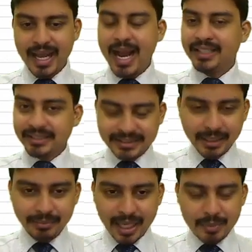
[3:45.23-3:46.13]
At the
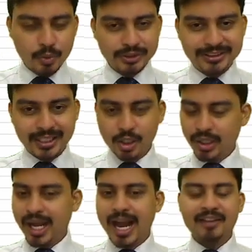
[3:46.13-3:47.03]
same time, you would say,
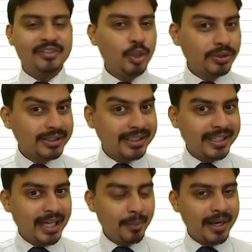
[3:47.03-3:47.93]
look, I've chosen the
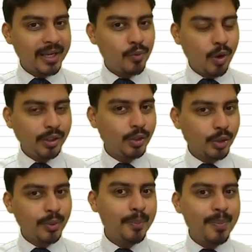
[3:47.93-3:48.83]
data, but I want to
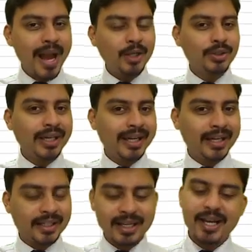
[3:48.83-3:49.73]
go back to the
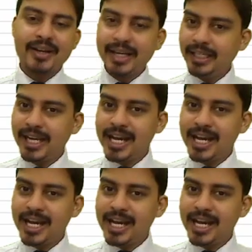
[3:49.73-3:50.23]
header, right?